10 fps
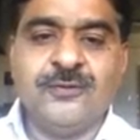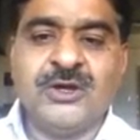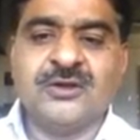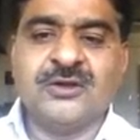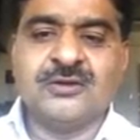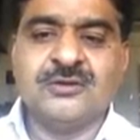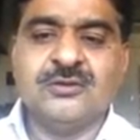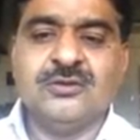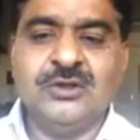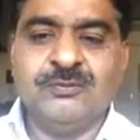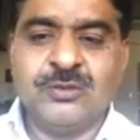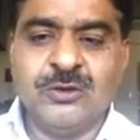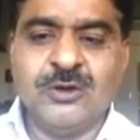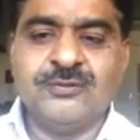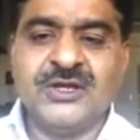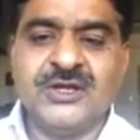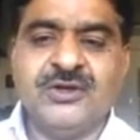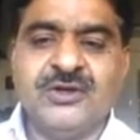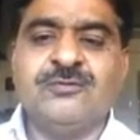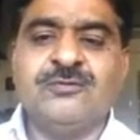water, flow of
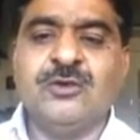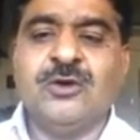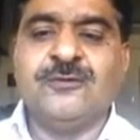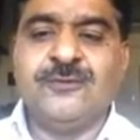liquid, flow of